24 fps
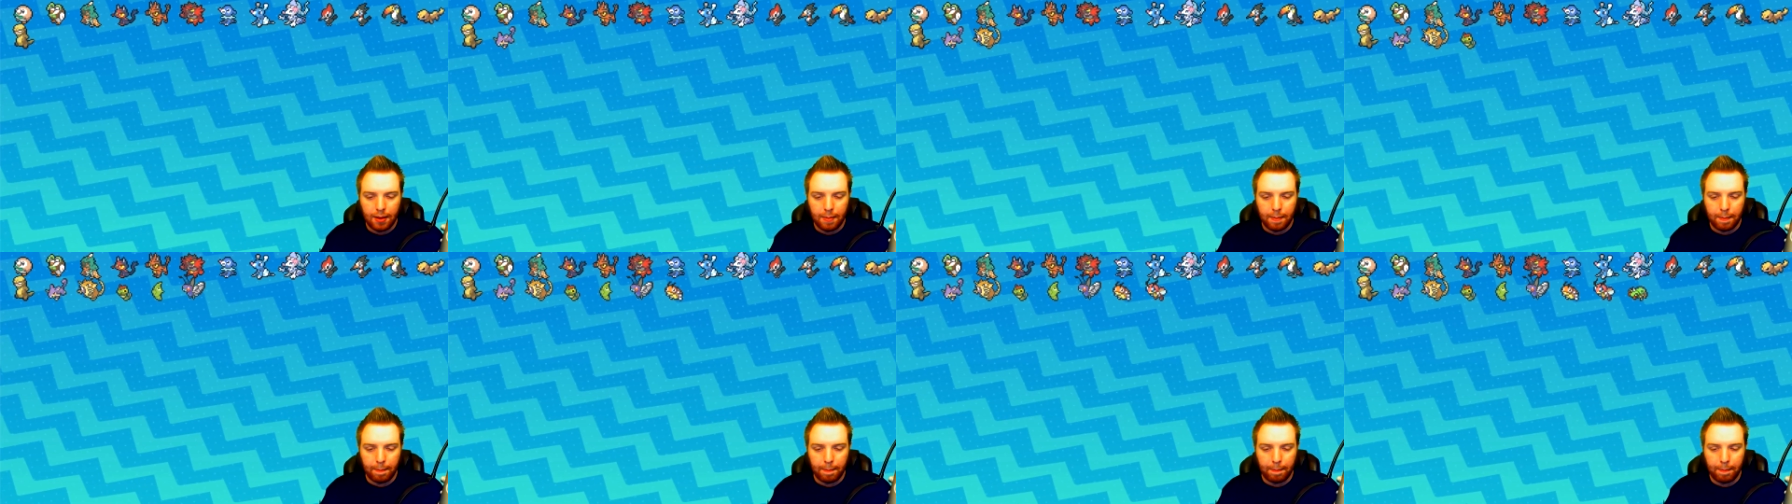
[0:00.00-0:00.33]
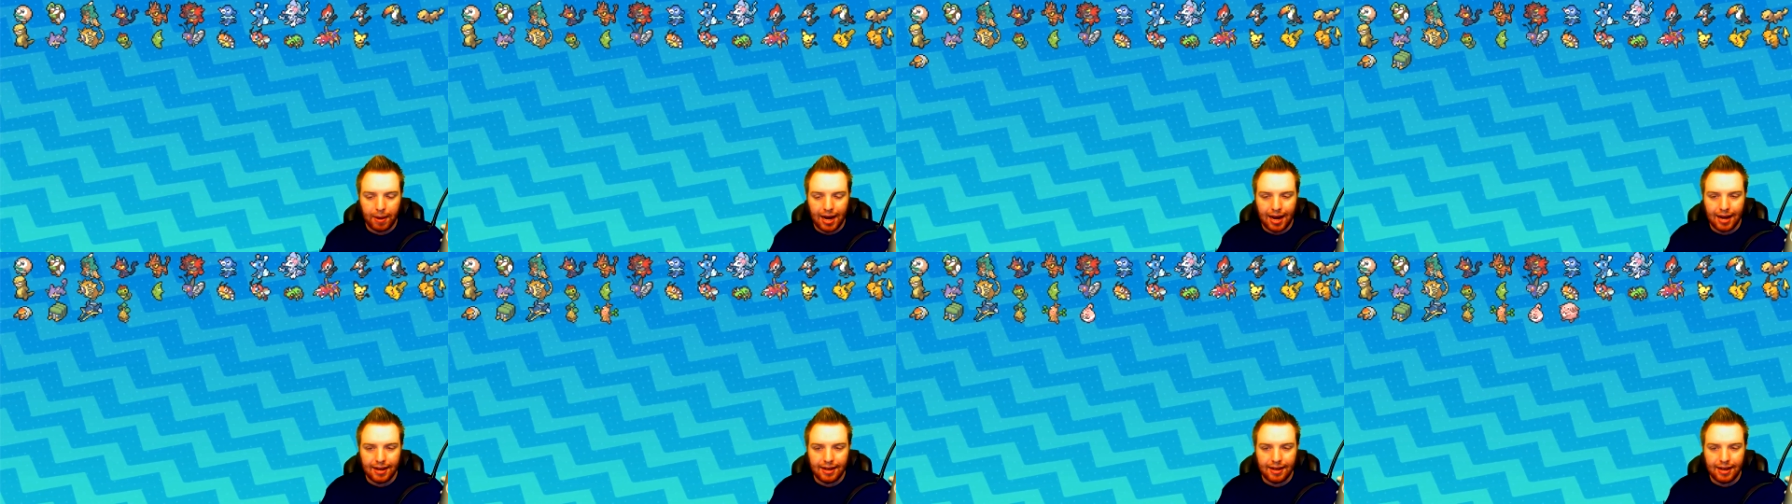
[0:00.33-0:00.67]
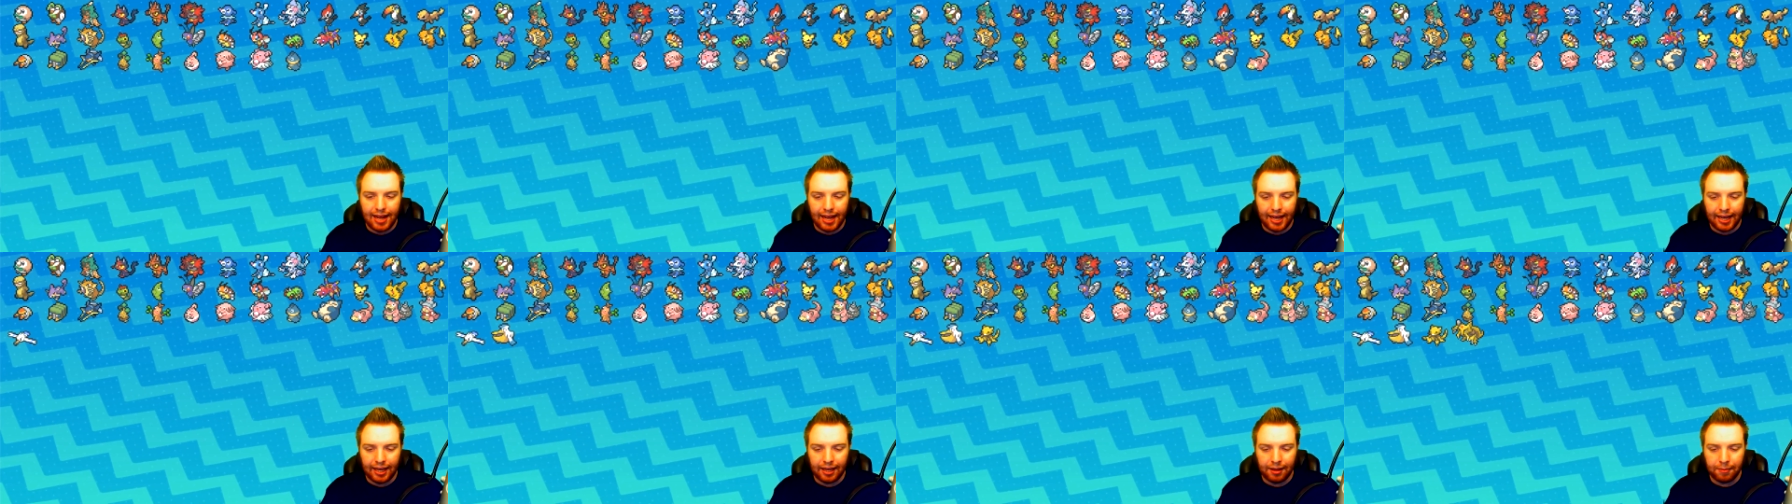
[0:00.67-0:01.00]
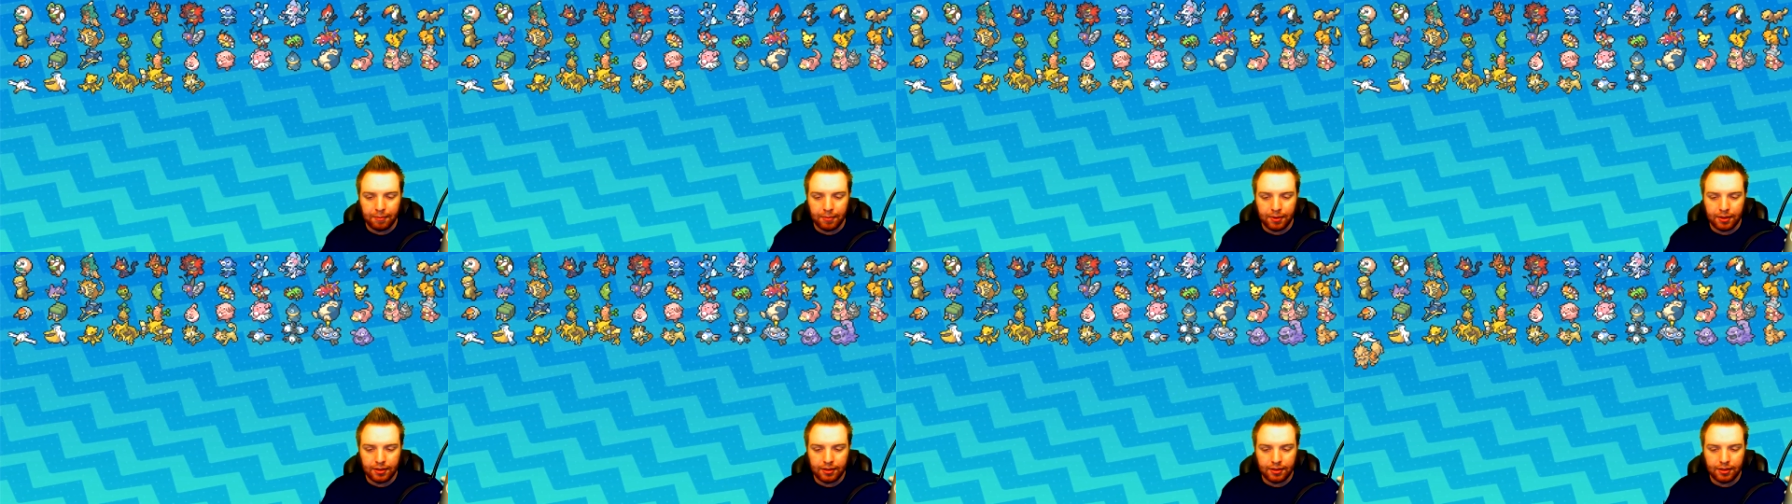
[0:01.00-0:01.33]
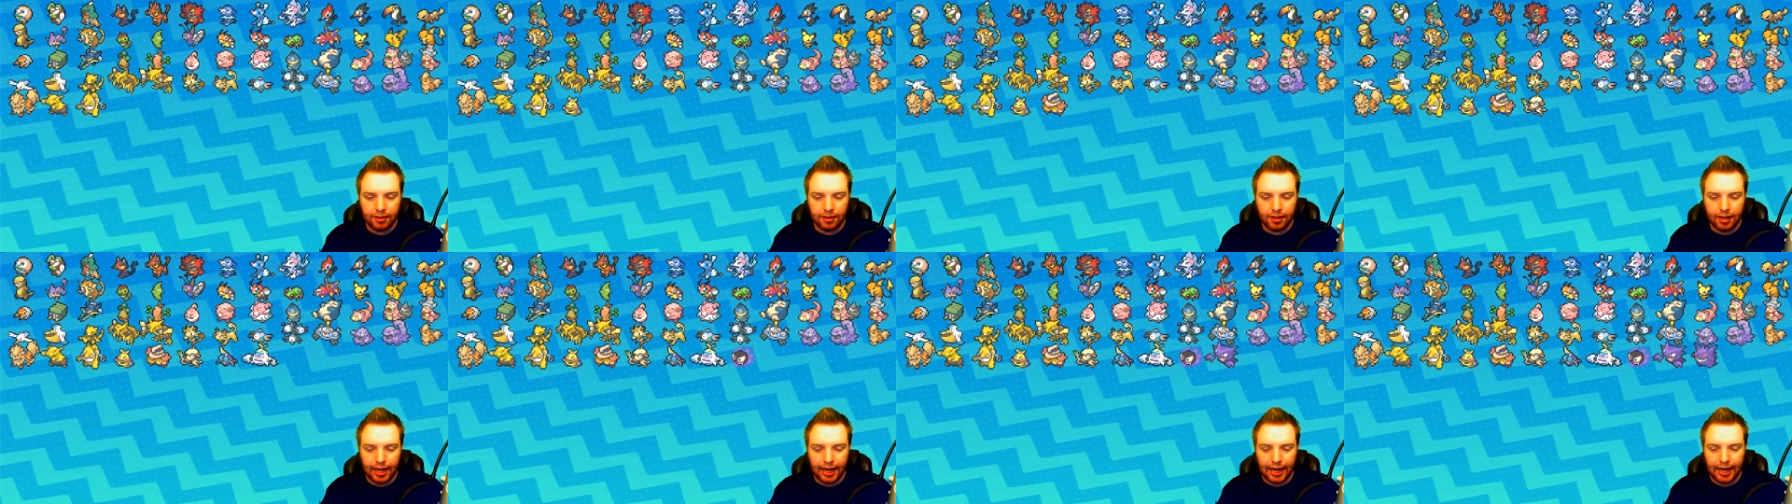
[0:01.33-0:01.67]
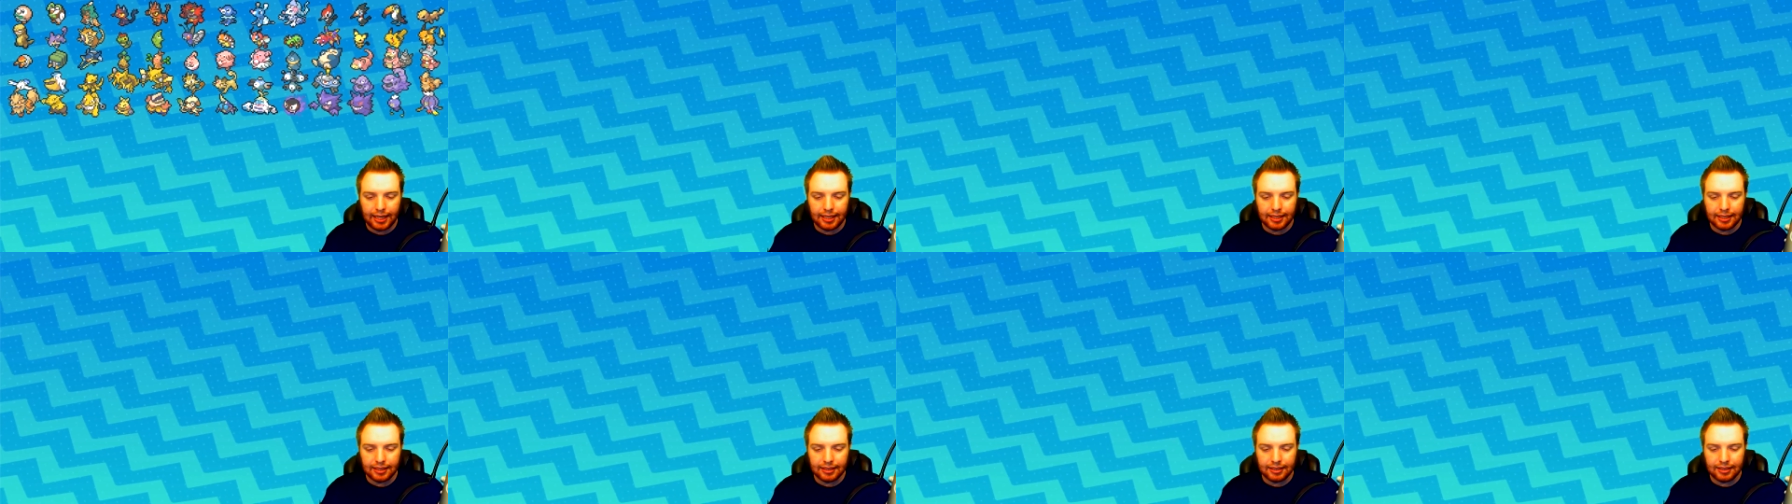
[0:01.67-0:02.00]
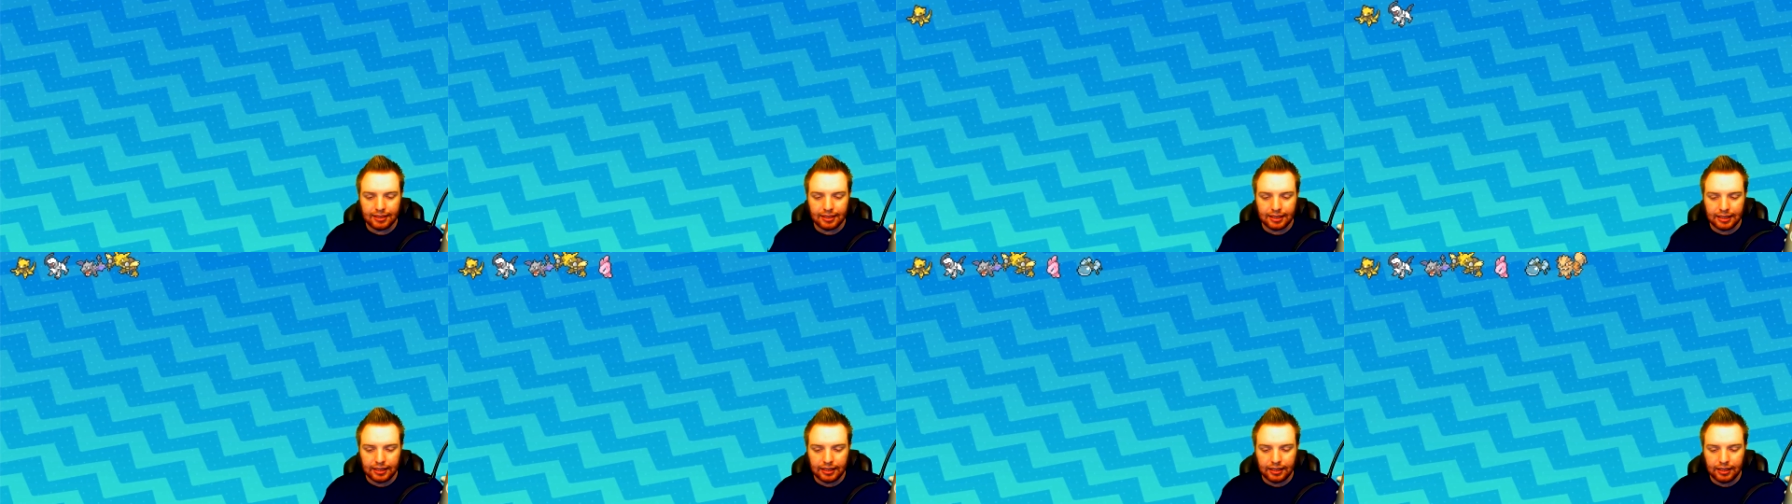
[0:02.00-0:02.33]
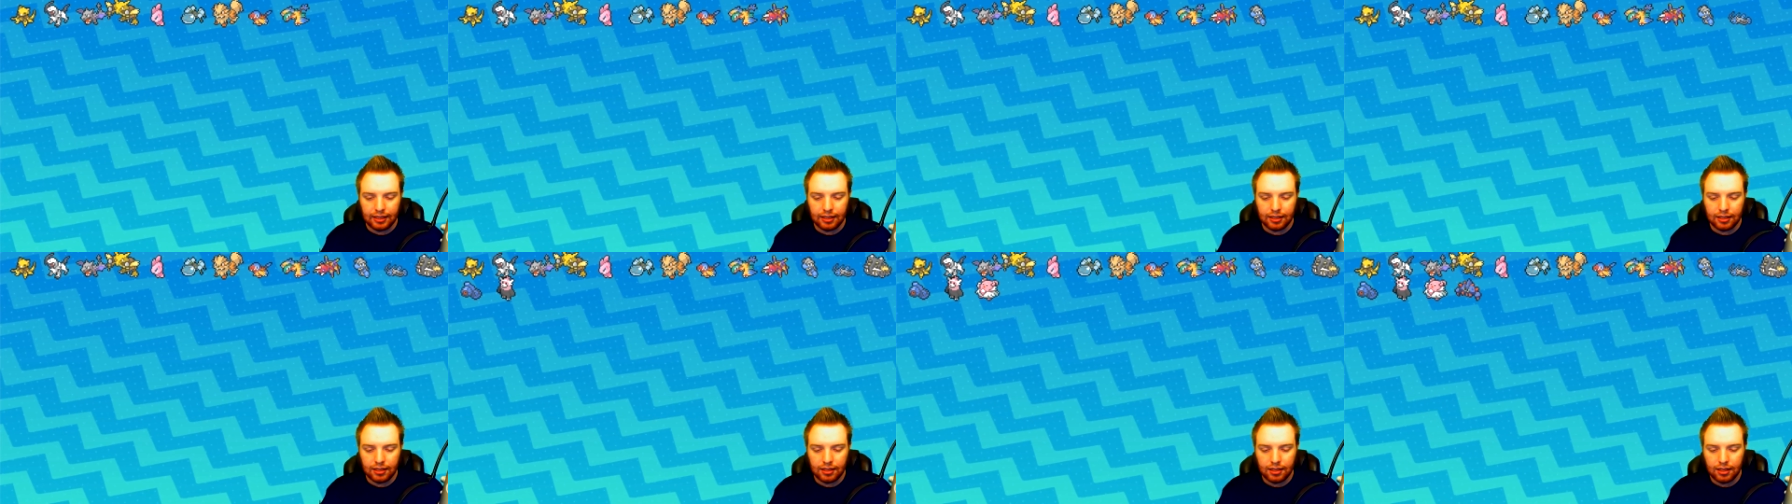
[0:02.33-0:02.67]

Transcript: by name, A to Z.